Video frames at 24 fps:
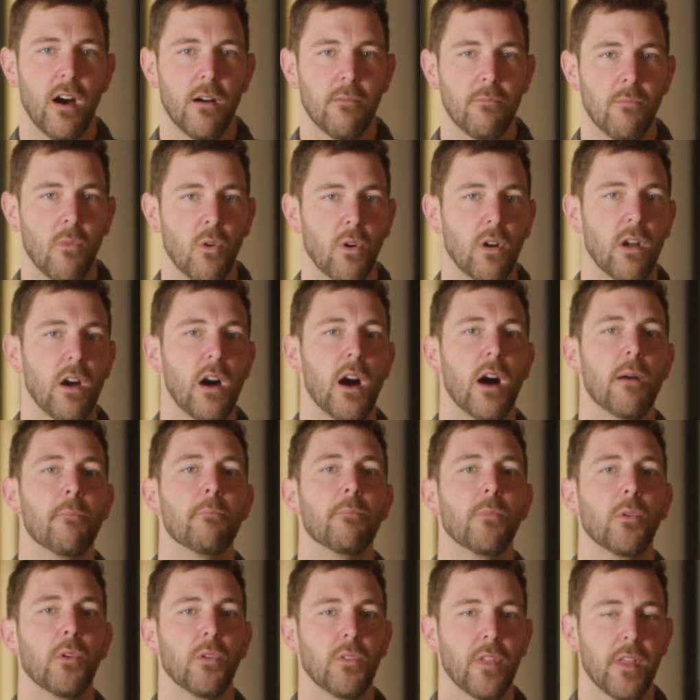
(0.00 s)
more
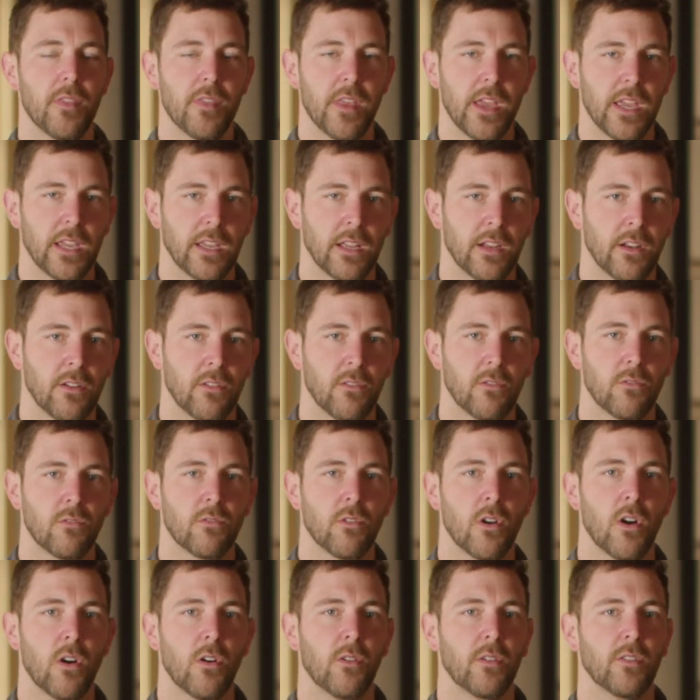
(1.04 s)
humble that they can
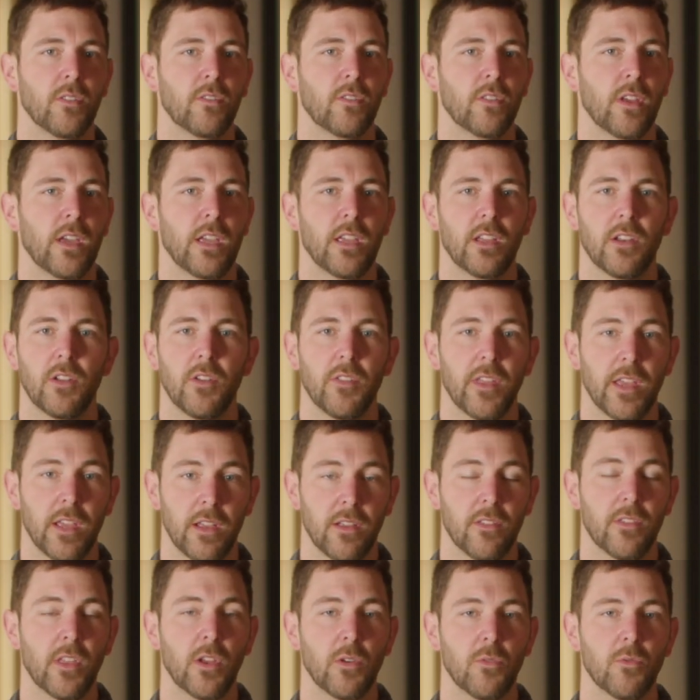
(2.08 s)
grow and say, you know,
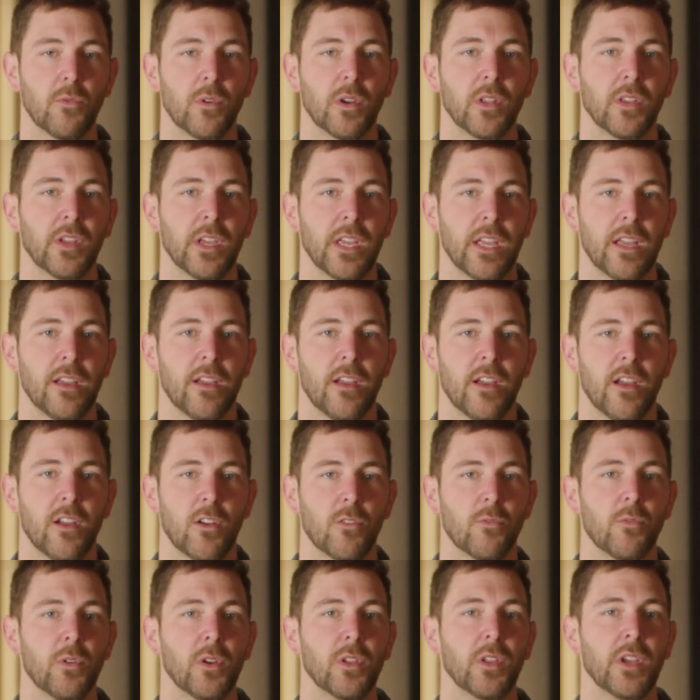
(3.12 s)
they're really,
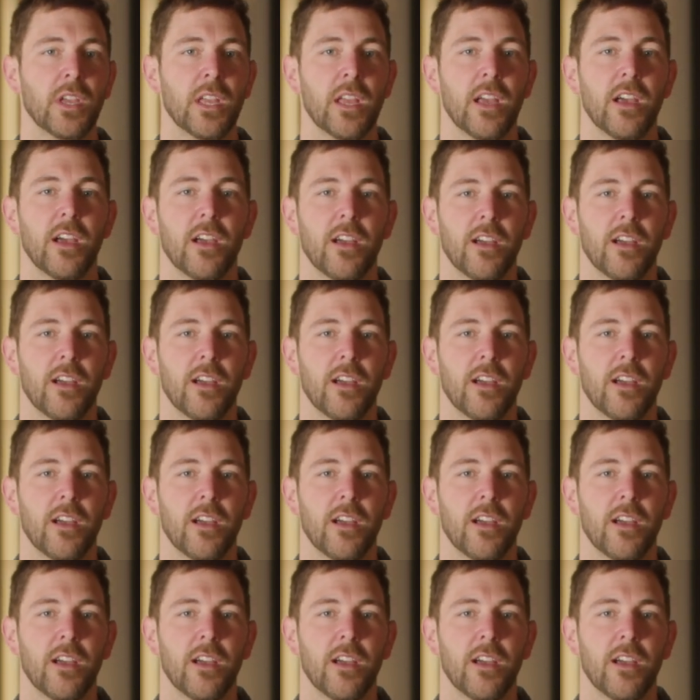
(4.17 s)
really